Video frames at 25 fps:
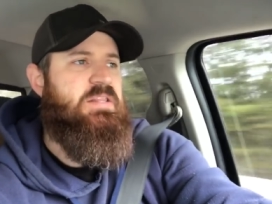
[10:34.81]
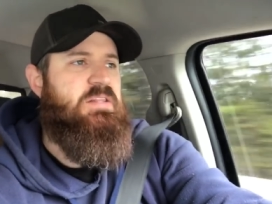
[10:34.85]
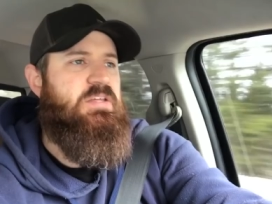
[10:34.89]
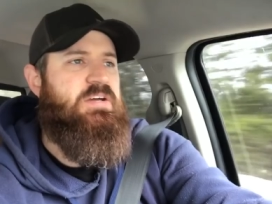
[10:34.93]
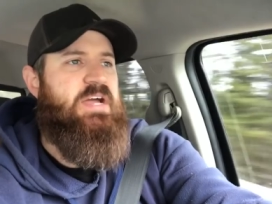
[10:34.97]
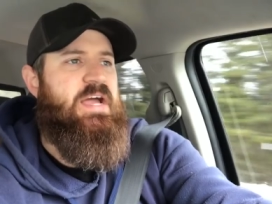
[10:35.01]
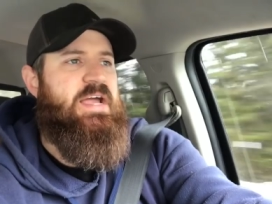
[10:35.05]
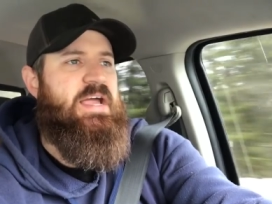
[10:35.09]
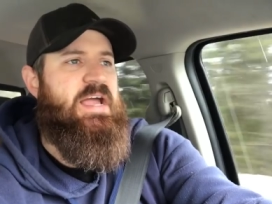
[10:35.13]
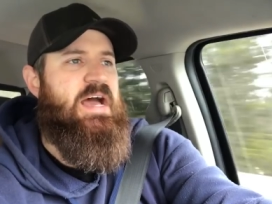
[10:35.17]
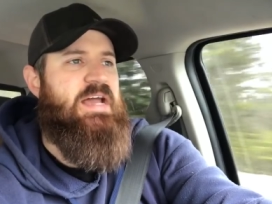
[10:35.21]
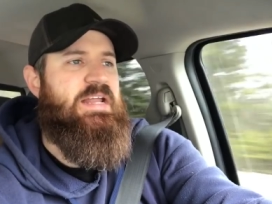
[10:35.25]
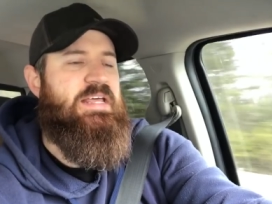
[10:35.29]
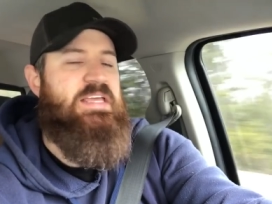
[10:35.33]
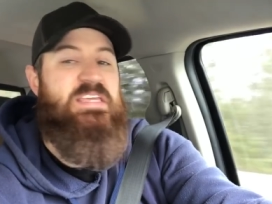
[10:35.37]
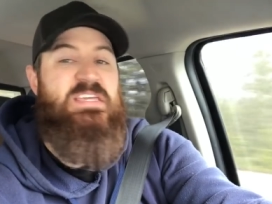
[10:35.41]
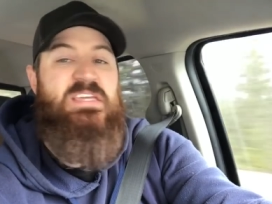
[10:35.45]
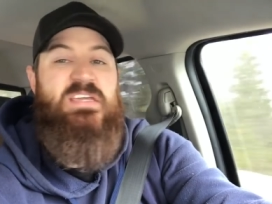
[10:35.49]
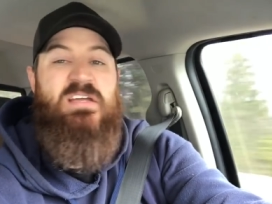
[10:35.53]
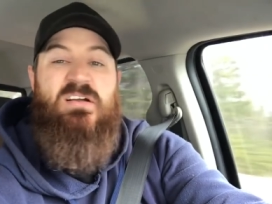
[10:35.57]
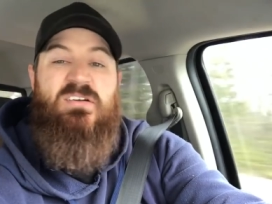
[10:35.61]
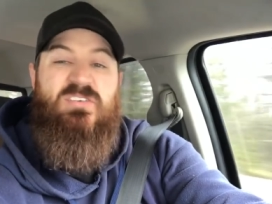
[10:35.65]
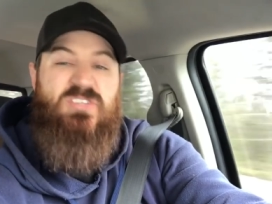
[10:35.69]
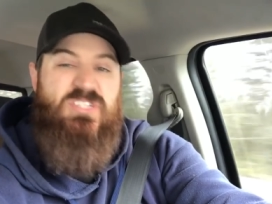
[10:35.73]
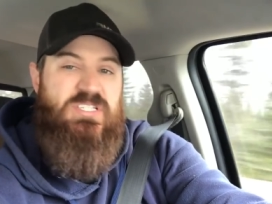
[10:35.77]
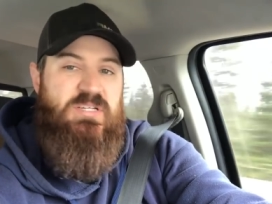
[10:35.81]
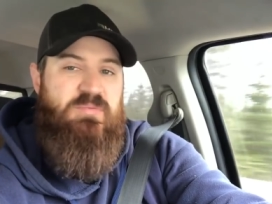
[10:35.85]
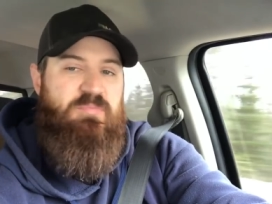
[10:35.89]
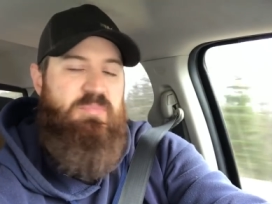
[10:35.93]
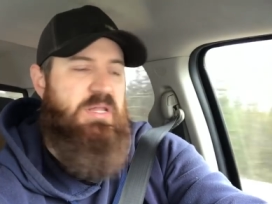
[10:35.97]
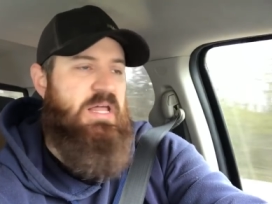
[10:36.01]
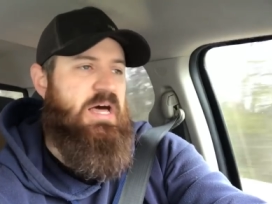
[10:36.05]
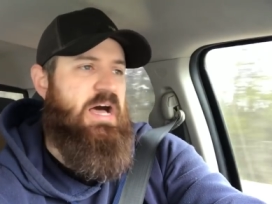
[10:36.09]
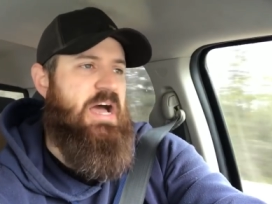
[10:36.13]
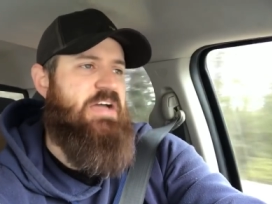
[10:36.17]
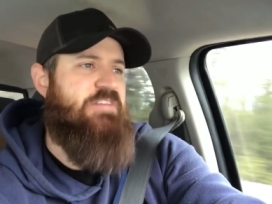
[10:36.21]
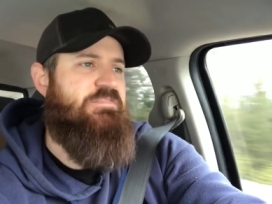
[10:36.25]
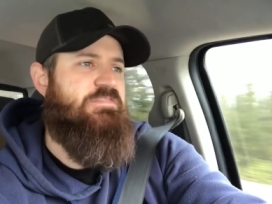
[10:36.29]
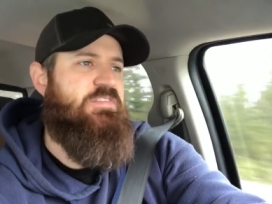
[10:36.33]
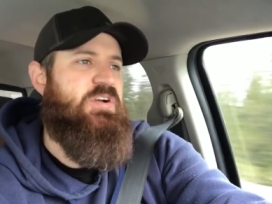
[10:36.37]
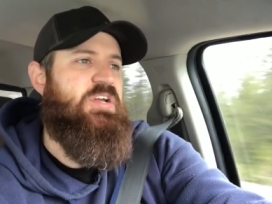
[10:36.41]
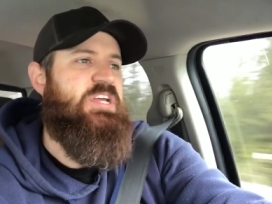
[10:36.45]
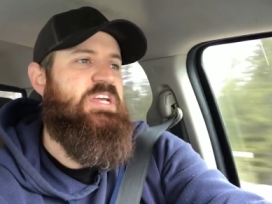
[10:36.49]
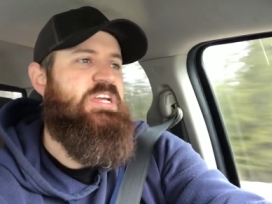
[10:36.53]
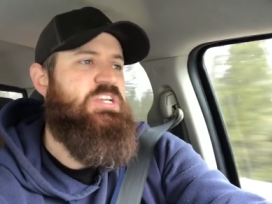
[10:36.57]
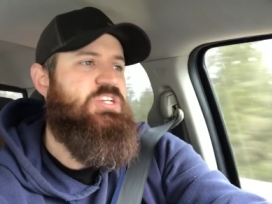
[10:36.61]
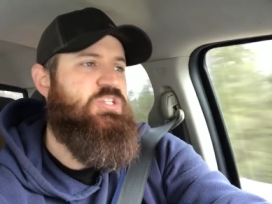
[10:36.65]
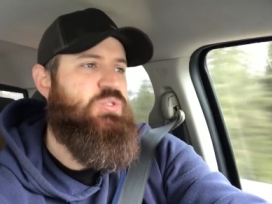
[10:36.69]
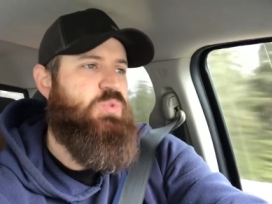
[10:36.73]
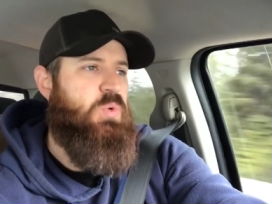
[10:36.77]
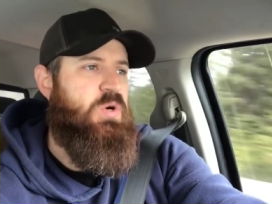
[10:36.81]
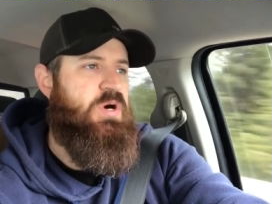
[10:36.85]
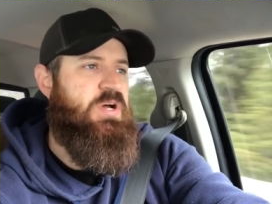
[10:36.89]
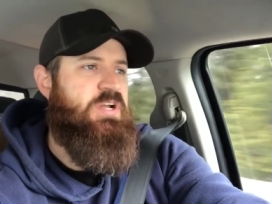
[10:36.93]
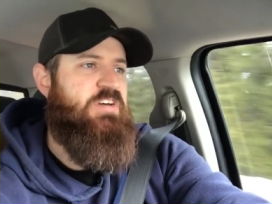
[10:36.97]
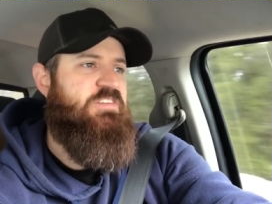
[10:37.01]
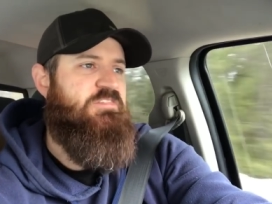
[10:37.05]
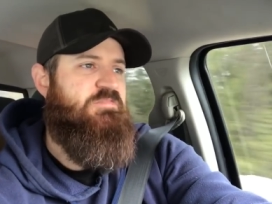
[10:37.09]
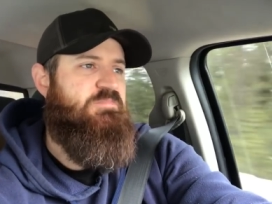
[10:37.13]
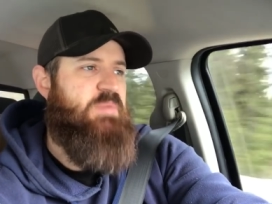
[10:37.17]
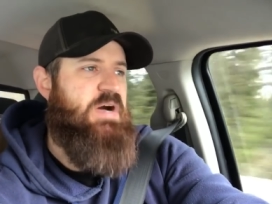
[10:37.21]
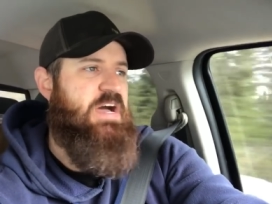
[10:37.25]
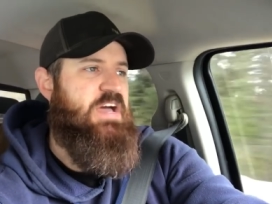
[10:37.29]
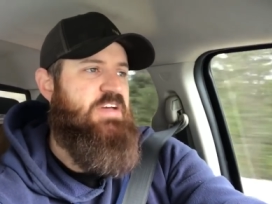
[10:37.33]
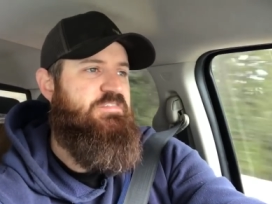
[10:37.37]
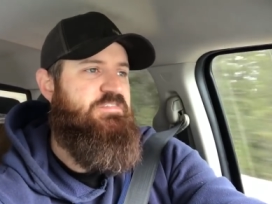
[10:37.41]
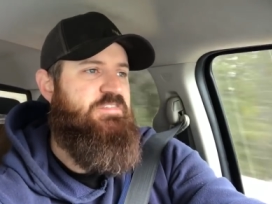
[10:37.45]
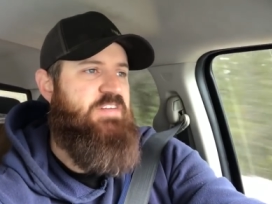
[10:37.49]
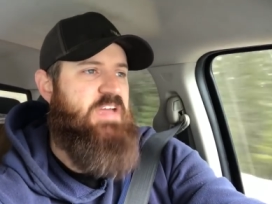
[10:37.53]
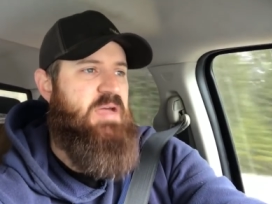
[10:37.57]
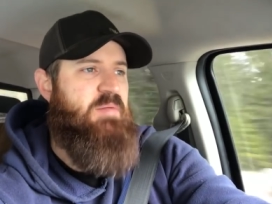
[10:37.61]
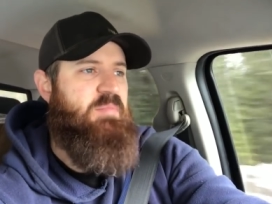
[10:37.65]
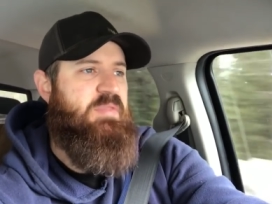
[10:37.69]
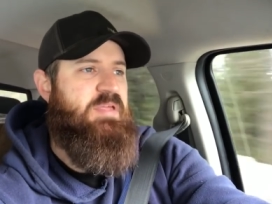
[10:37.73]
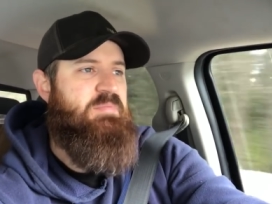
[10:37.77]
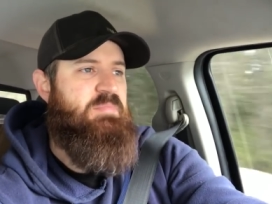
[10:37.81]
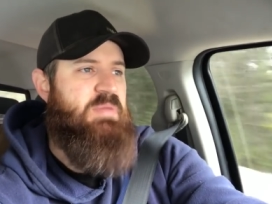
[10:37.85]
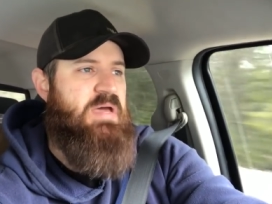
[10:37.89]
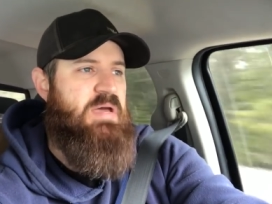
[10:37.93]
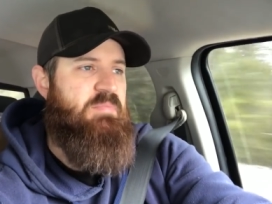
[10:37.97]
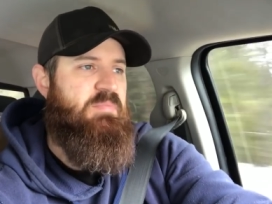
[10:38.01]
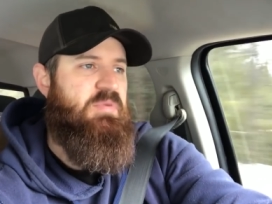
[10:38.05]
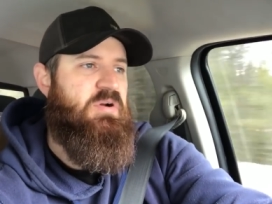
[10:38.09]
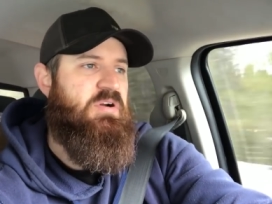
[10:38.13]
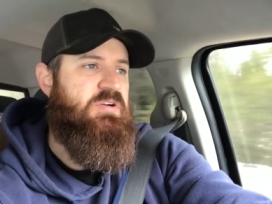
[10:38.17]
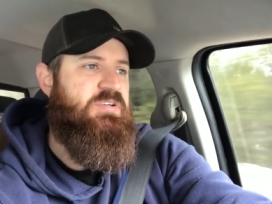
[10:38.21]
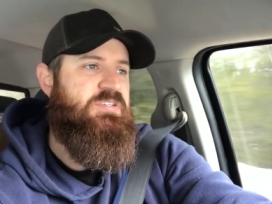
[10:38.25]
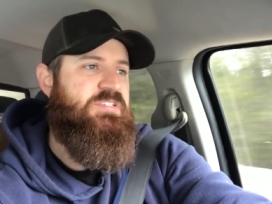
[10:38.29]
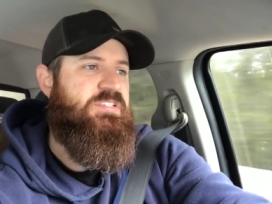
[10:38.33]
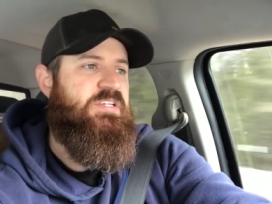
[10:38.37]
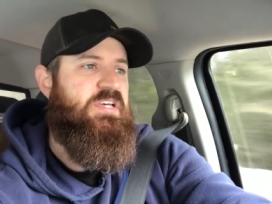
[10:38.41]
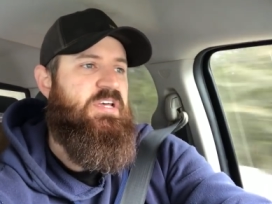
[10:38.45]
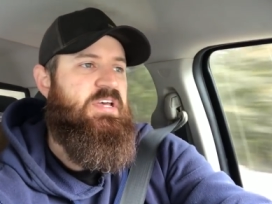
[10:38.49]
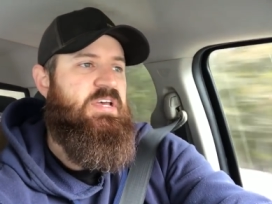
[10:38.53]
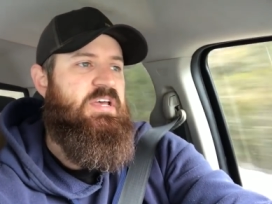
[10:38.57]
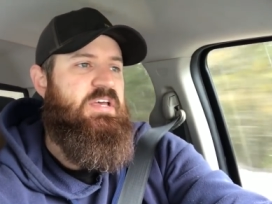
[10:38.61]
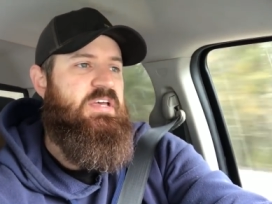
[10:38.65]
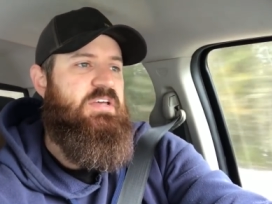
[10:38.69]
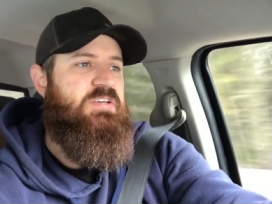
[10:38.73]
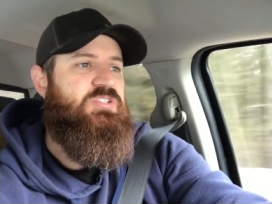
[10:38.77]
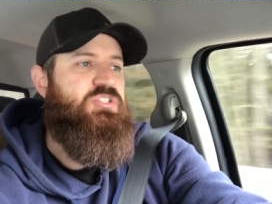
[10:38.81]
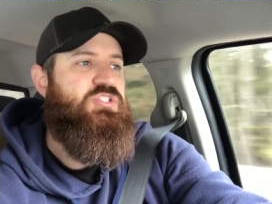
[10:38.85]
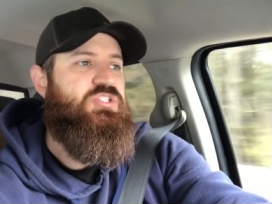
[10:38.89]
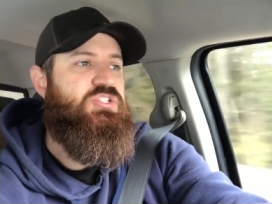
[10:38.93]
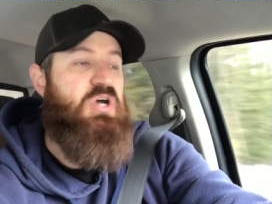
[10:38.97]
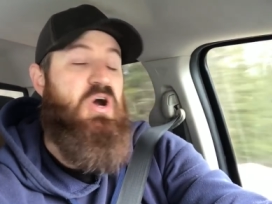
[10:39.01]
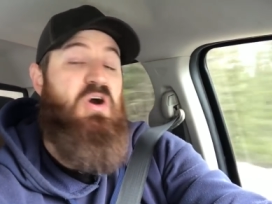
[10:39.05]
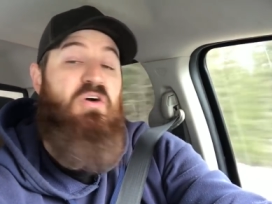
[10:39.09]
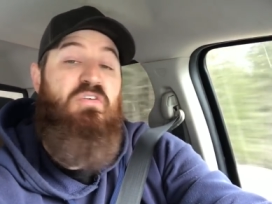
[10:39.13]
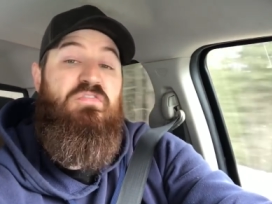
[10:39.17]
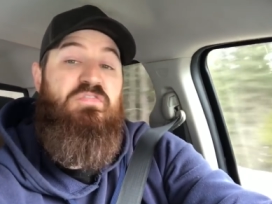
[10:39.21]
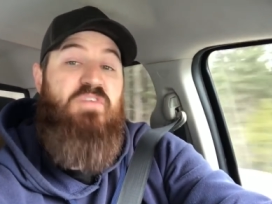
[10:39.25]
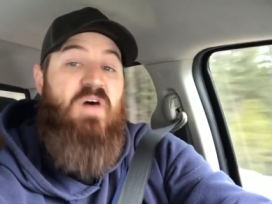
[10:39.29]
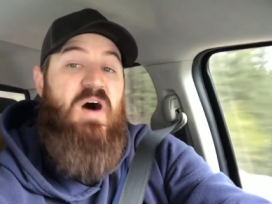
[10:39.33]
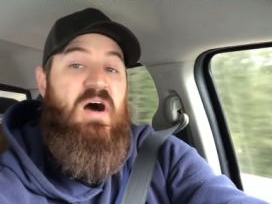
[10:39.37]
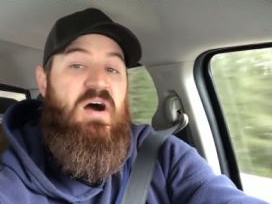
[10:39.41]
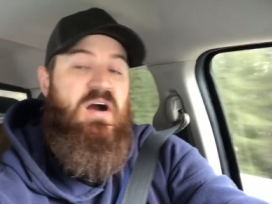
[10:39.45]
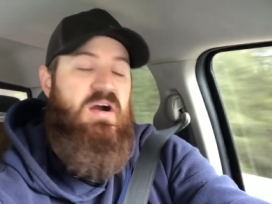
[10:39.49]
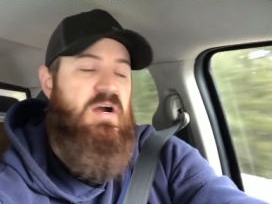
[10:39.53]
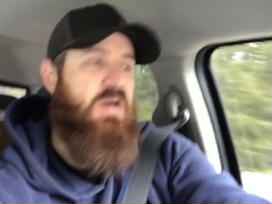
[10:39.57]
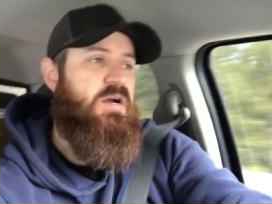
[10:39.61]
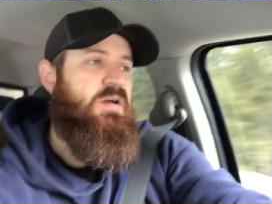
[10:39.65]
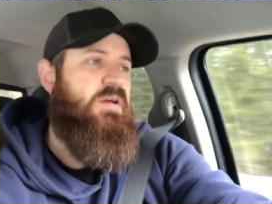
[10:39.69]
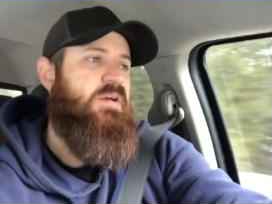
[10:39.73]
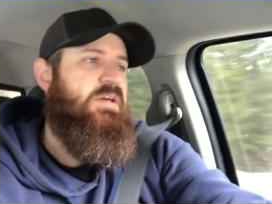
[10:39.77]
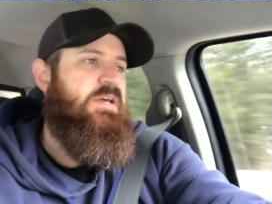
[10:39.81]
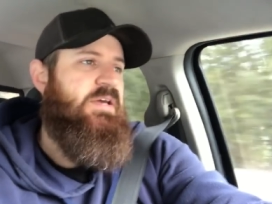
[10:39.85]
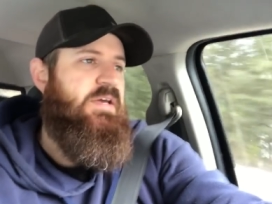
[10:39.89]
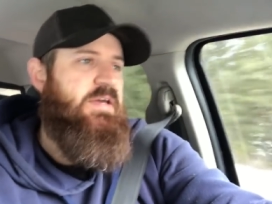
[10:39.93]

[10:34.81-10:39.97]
look, I got a year's supply for each one of my family members so far,